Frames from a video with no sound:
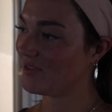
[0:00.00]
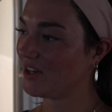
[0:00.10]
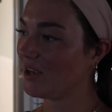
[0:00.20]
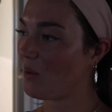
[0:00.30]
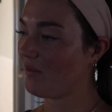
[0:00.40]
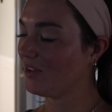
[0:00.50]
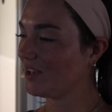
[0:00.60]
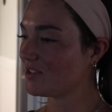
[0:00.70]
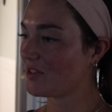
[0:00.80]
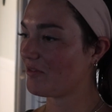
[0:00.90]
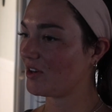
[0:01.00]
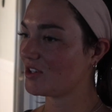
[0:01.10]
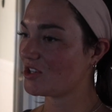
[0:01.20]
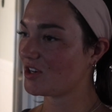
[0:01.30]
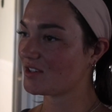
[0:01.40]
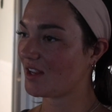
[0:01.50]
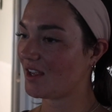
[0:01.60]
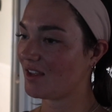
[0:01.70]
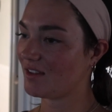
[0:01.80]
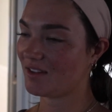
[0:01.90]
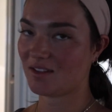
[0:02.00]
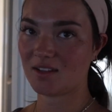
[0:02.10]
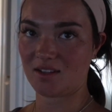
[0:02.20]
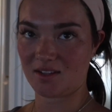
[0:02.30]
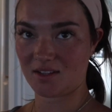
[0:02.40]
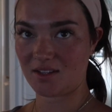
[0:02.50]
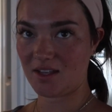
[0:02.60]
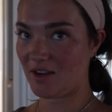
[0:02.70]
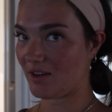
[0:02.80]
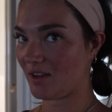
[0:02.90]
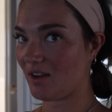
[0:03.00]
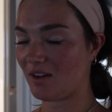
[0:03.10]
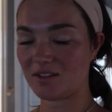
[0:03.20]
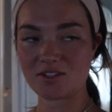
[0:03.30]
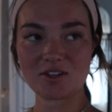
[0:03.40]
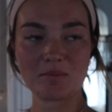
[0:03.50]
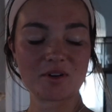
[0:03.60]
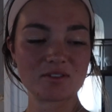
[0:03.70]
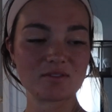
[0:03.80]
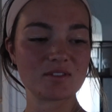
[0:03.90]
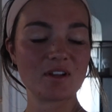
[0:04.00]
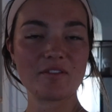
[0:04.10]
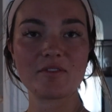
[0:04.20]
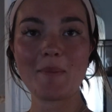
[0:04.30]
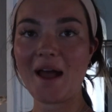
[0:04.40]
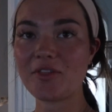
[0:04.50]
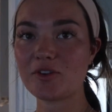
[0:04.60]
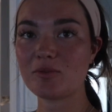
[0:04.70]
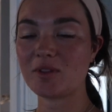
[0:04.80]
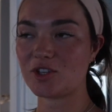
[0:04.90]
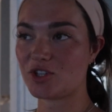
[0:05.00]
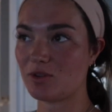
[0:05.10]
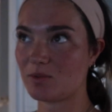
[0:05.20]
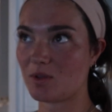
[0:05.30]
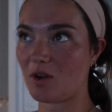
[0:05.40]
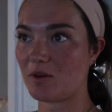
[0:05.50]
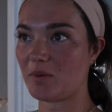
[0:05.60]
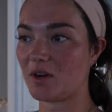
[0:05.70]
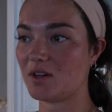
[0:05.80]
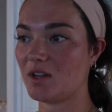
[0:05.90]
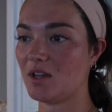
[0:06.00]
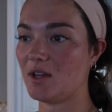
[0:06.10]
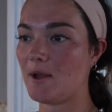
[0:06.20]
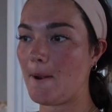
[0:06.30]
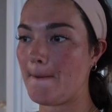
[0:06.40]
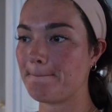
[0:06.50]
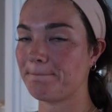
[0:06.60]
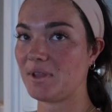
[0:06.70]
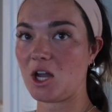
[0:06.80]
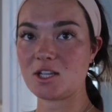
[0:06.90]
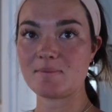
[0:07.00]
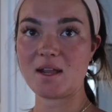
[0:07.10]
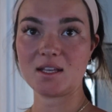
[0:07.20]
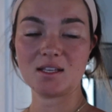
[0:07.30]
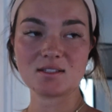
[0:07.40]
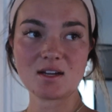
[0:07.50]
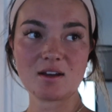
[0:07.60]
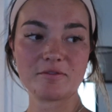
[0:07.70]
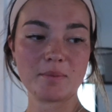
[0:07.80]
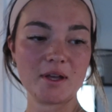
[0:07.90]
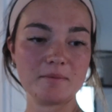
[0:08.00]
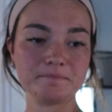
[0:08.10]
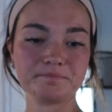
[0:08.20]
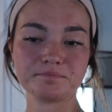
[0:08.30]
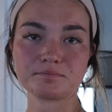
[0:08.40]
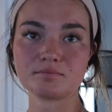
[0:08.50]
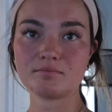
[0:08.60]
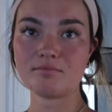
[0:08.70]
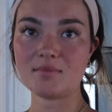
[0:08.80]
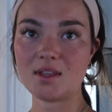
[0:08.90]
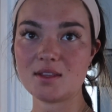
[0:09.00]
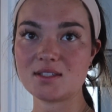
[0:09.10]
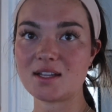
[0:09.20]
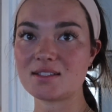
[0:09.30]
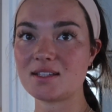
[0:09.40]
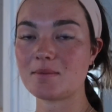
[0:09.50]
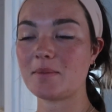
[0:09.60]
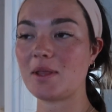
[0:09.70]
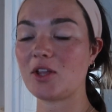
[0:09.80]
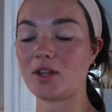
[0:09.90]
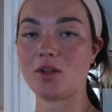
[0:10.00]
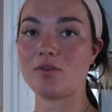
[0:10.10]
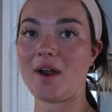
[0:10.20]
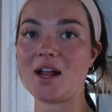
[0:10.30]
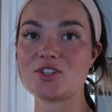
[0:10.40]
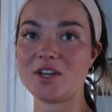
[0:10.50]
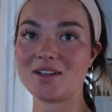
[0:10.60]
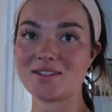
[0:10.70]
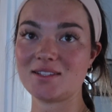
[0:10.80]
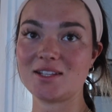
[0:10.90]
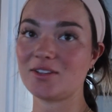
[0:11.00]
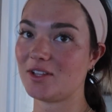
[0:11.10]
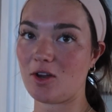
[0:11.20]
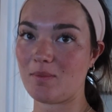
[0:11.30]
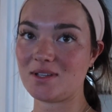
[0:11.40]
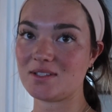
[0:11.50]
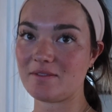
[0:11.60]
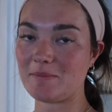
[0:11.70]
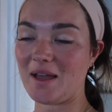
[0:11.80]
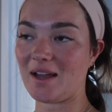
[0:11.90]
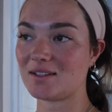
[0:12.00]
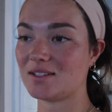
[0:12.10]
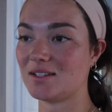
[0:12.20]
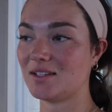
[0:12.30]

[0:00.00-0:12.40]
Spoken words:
Pretty equivalent, so the furniture is like here and gone. It's just our personal stuff. The bathroom and the shoes were the hard part. Like cosmetic-y stuff, but these next days I'm gonna be looking a little ratchet because literally all my stuff's packed.